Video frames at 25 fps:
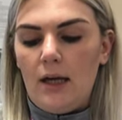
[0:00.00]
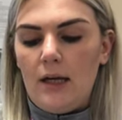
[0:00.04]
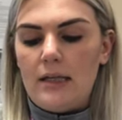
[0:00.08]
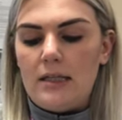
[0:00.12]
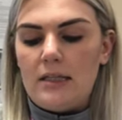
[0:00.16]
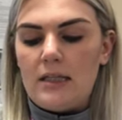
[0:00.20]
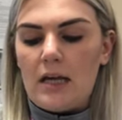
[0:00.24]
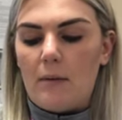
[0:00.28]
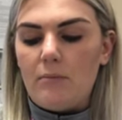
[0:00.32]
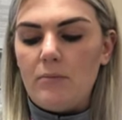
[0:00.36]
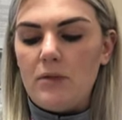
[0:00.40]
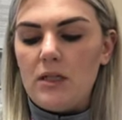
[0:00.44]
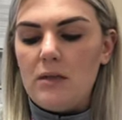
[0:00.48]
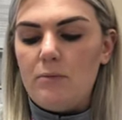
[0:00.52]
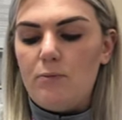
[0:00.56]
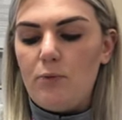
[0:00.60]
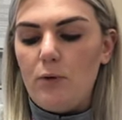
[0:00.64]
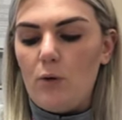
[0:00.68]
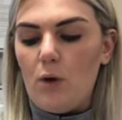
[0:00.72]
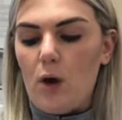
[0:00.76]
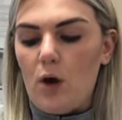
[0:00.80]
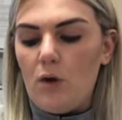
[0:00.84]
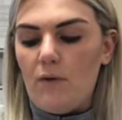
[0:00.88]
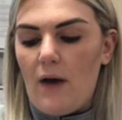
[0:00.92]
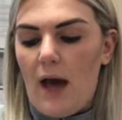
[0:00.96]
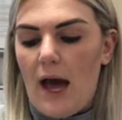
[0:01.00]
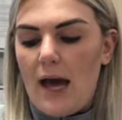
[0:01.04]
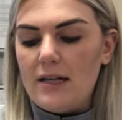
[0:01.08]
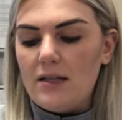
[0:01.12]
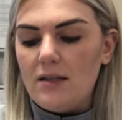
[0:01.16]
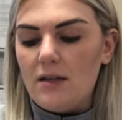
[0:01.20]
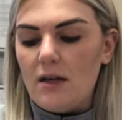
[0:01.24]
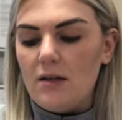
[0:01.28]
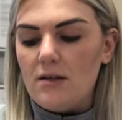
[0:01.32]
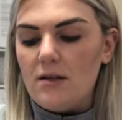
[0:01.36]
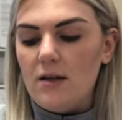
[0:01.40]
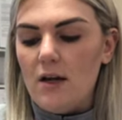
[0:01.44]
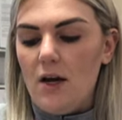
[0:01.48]
He stamped his boot over
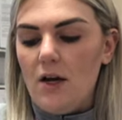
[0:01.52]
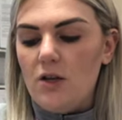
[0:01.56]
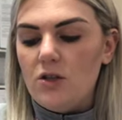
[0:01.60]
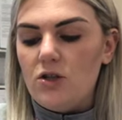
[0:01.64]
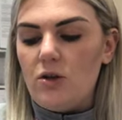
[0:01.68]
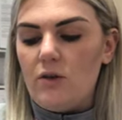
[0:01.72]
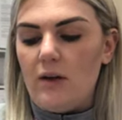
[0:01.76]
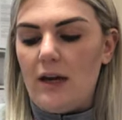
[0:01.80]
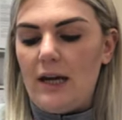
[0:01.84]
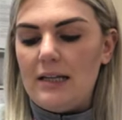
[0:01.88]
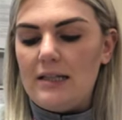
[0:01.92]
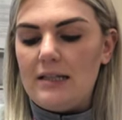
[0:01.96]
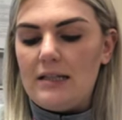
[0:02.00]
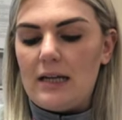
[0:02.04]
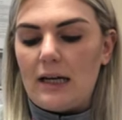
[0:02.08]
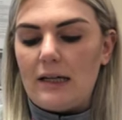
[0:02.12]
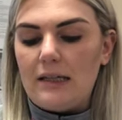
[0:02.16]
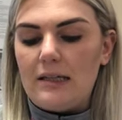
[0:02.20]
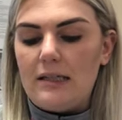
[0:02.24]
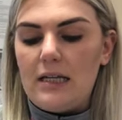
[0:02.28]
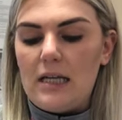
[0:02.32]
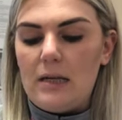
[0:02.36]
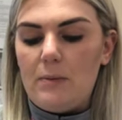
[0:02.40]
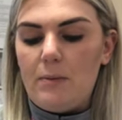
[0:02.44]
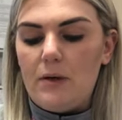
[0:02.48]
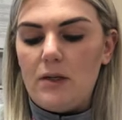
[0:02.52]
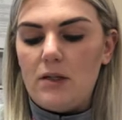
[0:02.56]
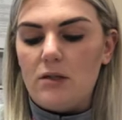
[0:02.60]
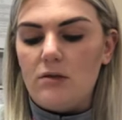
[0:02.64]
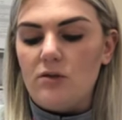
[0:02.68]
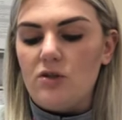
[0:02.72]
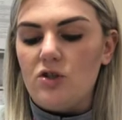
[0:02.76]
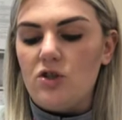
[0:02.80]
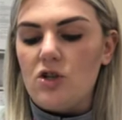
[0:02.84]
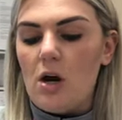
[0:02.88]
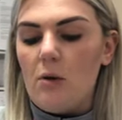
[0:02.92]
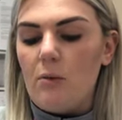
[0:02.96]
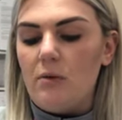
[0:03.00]
Eska's so that it sank deep into
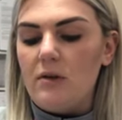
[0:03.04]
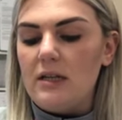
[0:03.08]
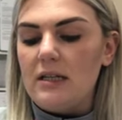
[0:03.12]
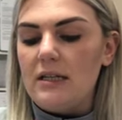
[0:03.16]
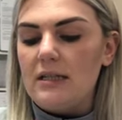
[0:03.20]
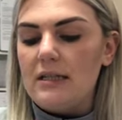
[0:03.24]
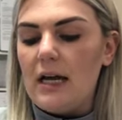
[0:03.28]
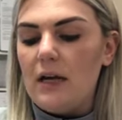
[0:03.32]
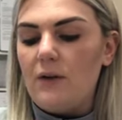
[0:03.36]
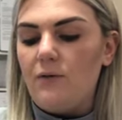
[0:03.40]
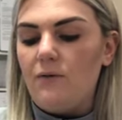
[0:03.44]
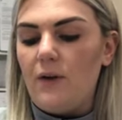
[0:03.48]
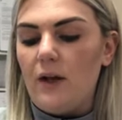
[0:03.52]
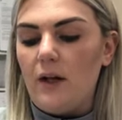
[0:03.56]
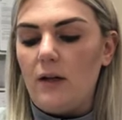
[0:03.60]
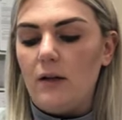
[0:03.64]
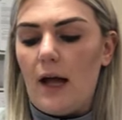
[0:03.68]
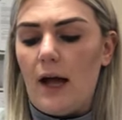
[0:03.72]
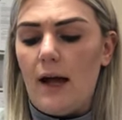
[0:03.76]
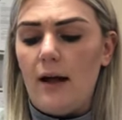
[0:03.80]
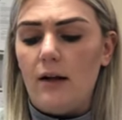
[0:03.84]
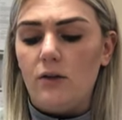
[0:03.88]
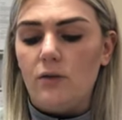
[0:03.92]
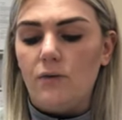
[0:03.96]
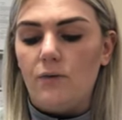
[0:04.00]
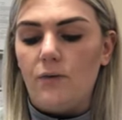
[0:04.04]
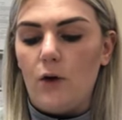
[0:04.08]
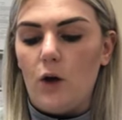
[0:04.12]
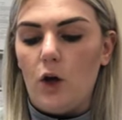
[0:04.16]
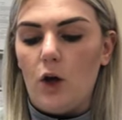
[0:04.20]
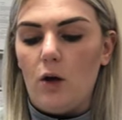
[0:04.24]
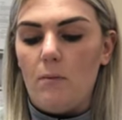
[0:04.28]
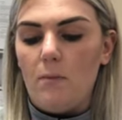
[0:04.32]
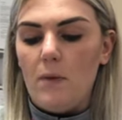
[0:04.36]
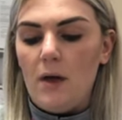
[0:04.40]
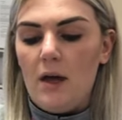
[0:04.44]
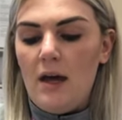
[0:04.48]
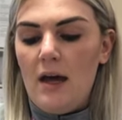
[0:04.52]
the snow and the sled felt held
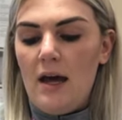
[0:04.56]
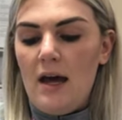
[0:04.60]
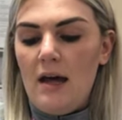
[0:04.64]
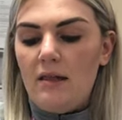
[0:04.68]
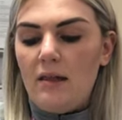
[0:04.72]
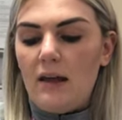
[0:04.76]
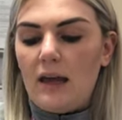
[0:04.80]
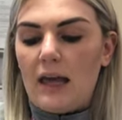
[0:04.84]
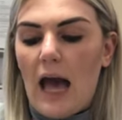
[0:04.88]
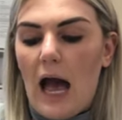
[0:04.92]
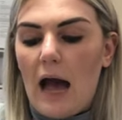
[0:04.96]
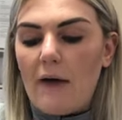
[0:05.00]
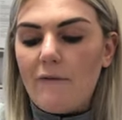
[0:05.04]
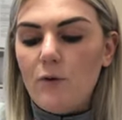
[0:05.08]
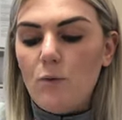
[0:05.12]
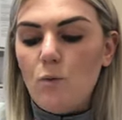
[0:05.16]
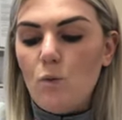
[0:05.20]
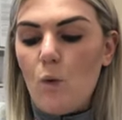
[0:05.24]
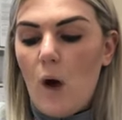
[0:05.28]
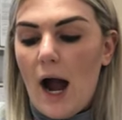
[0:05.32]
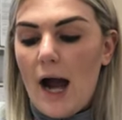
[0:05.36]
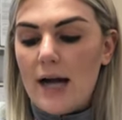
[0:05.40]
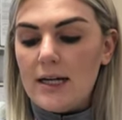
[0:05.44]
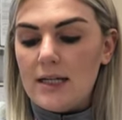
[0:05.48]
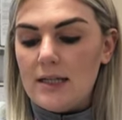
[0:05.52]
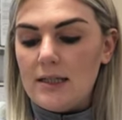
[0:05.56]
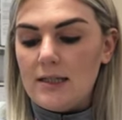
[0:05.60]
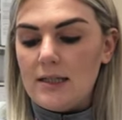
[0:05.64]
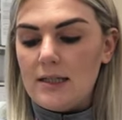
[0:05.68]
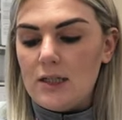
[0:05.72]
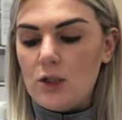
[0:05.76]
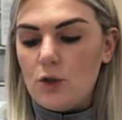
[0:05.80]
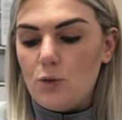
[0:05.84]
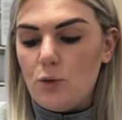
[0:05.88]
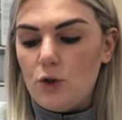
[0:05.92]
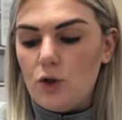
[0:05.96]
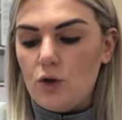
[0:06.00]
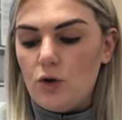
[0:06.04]
firm. The cavern widens
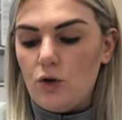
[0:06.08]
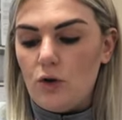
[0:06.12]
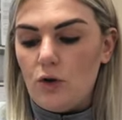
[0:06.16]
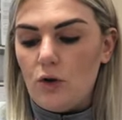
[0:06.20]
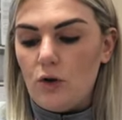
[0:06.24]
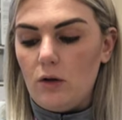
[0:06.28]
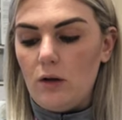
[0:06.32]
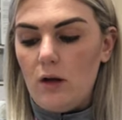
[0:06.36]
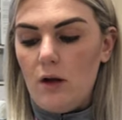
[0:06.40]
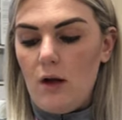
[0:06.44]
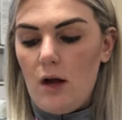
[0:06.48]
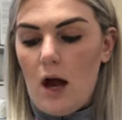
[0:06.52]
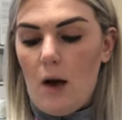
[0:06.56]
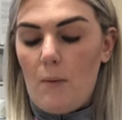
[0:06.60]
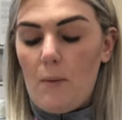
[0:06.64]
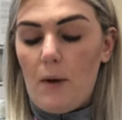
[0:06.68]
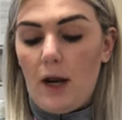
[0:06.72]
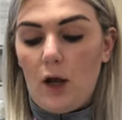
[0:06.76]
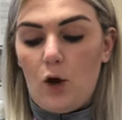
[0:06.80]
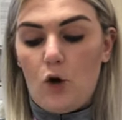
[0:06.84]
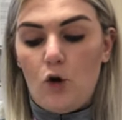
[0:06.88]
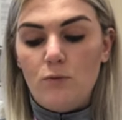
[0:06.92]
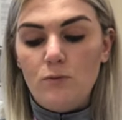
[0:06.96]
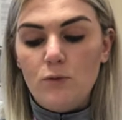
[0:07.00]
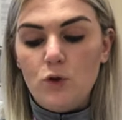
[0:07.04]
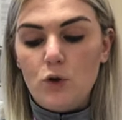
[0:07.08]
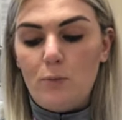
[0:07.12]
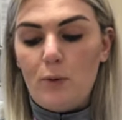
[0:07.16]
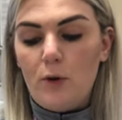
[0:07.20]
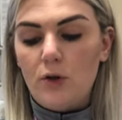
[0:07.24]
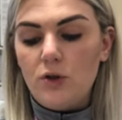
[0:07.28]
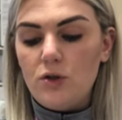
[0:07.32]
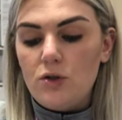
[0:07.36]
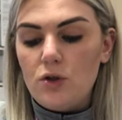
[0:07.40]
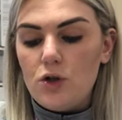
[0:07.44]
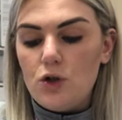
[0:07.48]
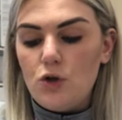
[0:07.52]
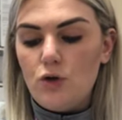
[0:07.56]
into a tunnel, and when it comes up
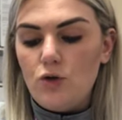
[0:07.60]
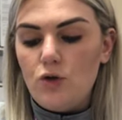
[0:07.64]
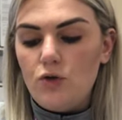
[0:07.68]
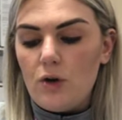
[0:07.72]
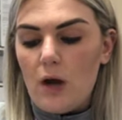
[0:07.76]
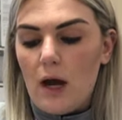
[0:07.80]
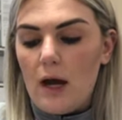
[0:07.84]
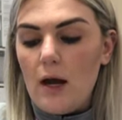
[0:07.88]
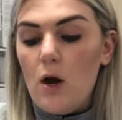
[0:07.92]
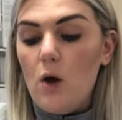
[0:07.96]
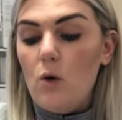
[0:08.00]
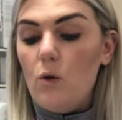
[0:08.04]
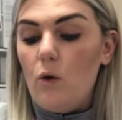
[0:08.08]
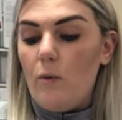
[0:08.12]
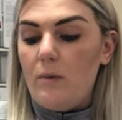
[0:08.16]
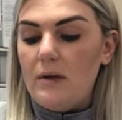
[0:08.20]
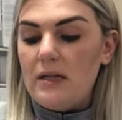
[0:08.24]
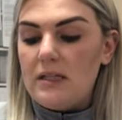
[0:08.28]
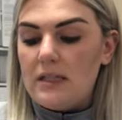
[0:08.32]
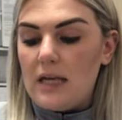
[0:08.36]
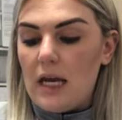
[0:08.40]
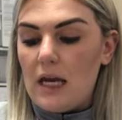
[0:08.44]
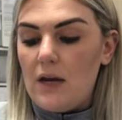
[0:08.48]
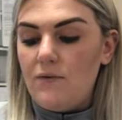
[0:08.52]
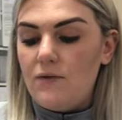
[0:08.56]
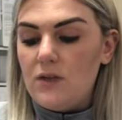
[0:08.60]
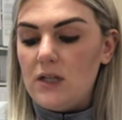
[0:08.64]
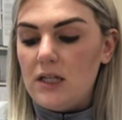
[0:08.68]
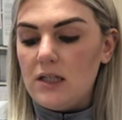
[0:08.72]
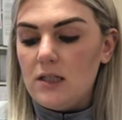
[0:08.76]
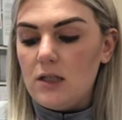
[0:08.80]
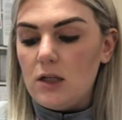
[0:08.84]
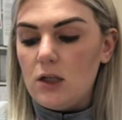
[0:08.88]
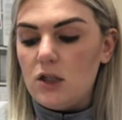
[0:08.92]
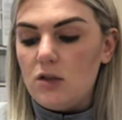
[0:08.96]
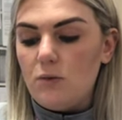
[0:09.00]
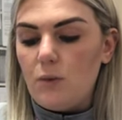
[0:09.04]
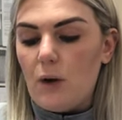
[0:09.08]
onto the tundra, we'll be safe
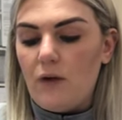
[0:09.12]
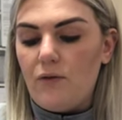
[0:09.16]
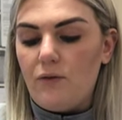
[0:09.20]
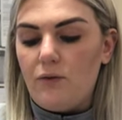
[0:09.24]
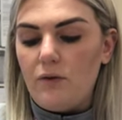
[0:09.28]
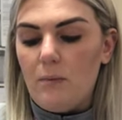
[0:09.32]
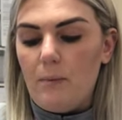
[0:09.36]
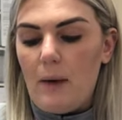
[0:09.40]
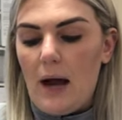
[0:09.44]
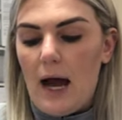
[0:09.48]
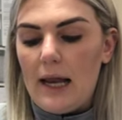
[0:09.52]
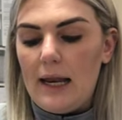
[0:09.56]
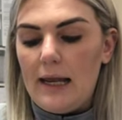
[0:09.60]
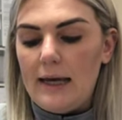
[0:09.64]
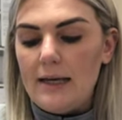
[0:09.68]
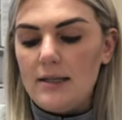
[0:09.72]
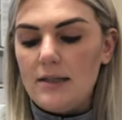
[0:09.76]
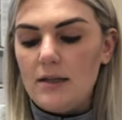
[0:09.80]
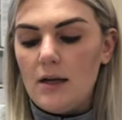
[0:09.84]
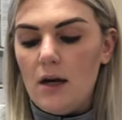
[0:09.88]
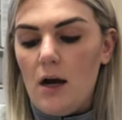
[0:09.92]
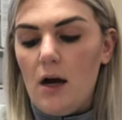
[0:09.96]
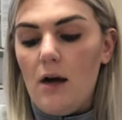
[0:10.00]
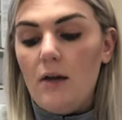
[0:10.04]
distance away from the palace.